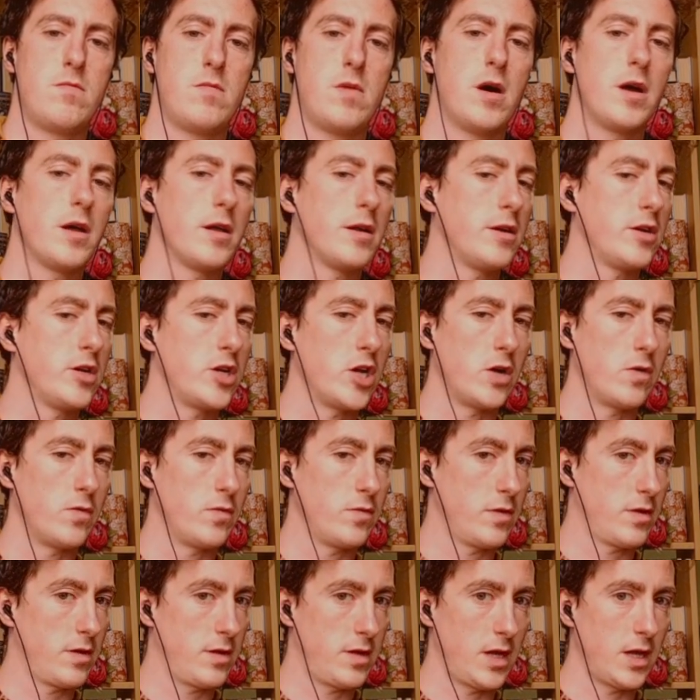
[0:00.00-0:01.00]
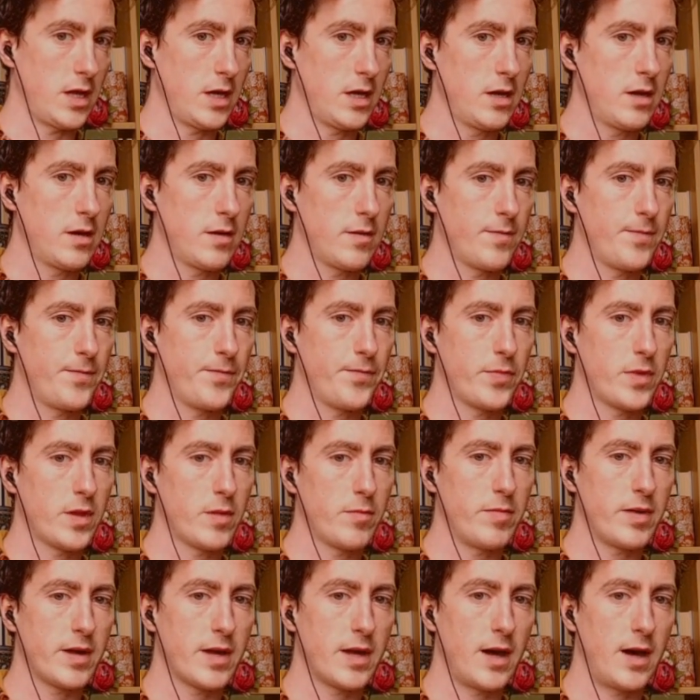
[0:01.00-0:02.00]
I don't think,
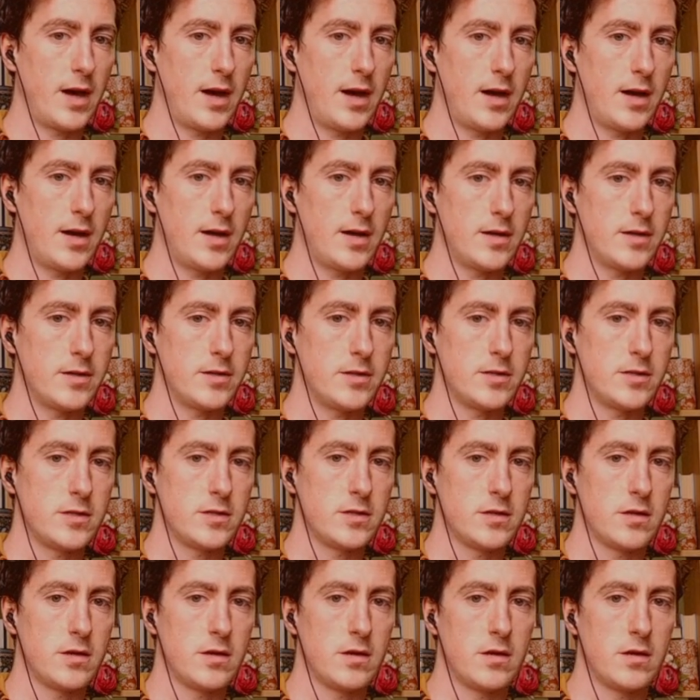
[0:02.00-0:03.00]
because